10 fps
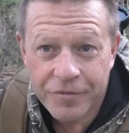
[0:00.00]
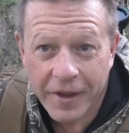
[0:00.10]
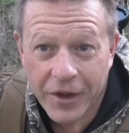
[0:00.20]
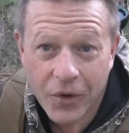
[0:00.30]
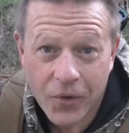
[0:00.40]

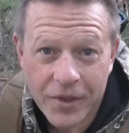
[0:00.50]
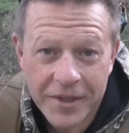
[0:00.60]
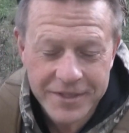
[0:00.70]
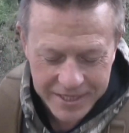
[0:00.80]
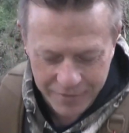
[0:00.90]
Fair call.
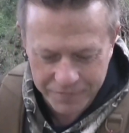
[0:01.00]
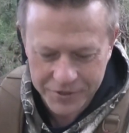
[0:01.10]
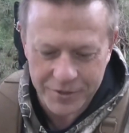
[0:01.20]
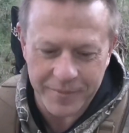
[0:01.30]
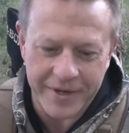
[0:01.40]
Let's keep
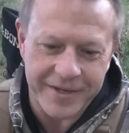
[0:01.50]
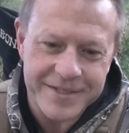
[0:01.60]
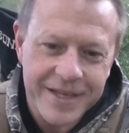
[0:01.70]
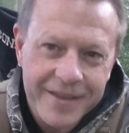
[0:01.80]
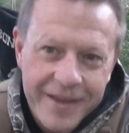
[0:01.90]
fishing
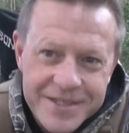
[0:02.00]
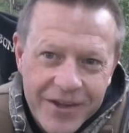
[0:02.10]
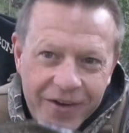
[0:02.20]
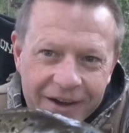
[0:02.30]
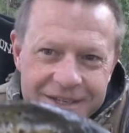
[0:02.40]
because
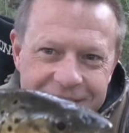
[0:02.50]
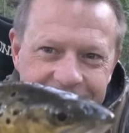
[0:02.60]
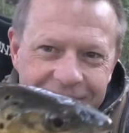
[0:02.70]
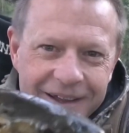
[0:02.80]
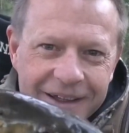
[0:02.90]
these guys
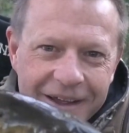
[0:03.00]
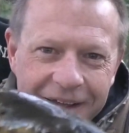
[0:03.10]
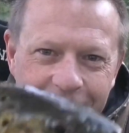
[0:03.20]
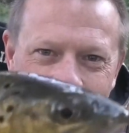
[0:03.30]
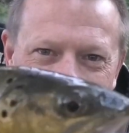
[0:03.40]

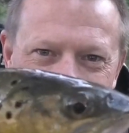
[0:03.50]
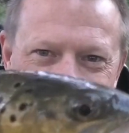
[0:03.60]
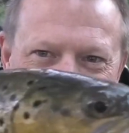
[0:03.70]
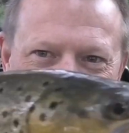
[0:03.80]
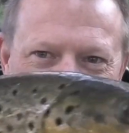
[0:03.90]
are
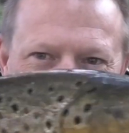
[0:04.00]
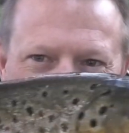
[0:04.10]
absolute